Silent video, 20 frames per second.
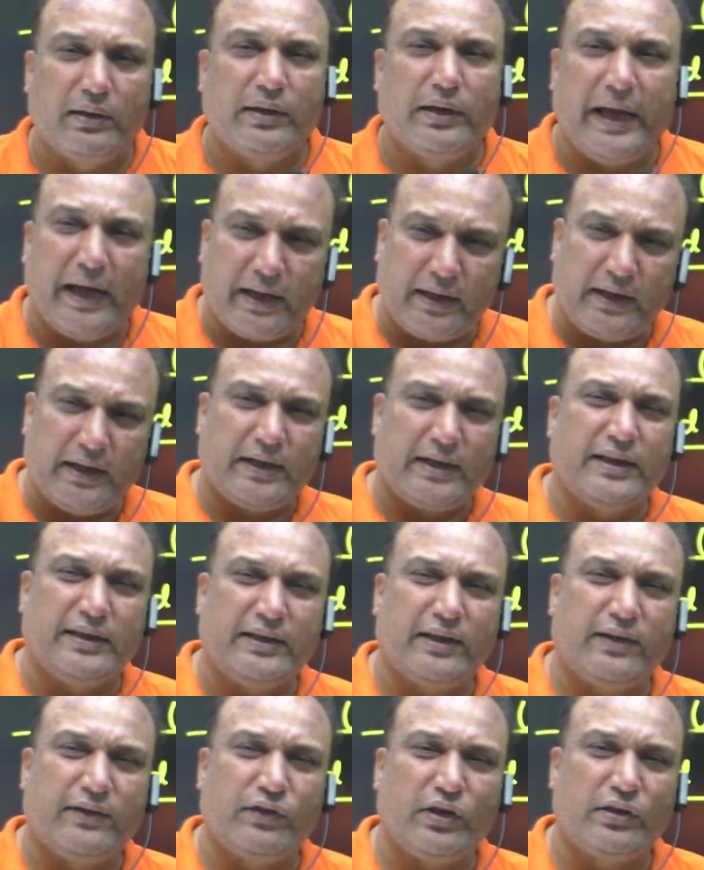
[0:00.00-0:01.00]

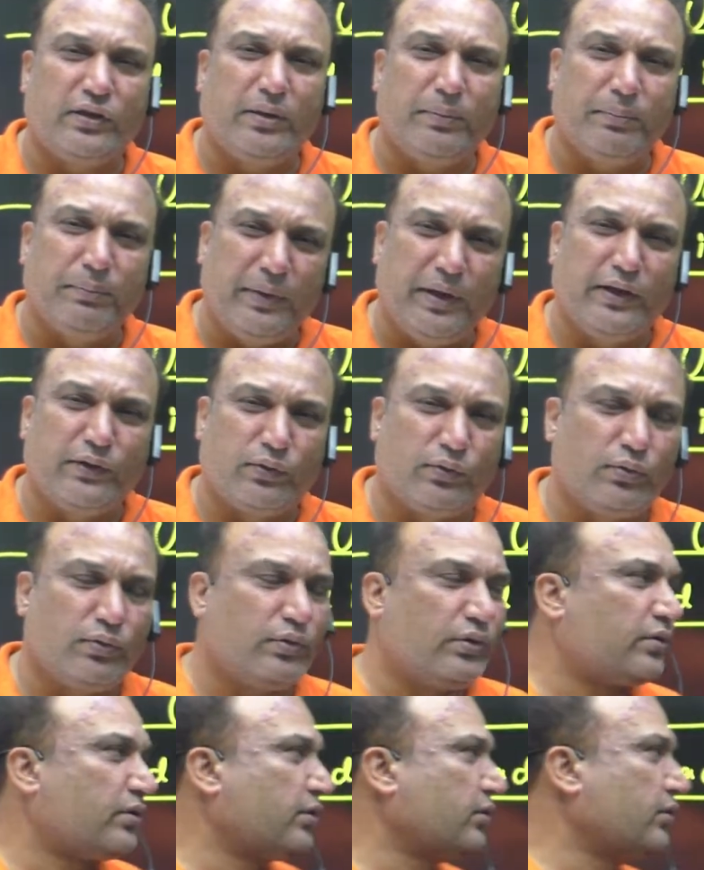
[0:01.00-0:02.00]
agriculture was the main
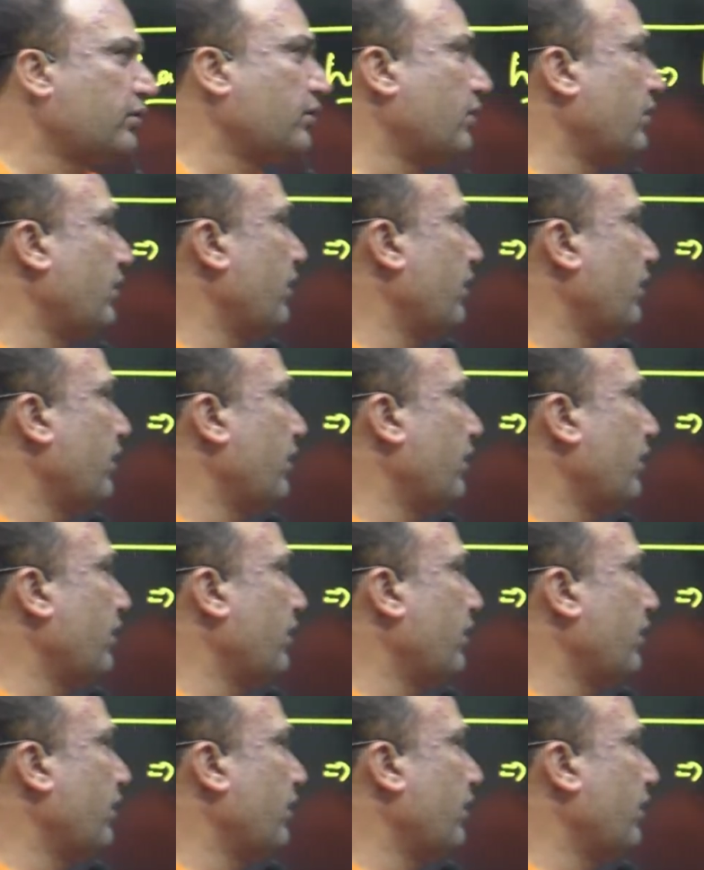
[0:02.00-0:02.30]
source. So,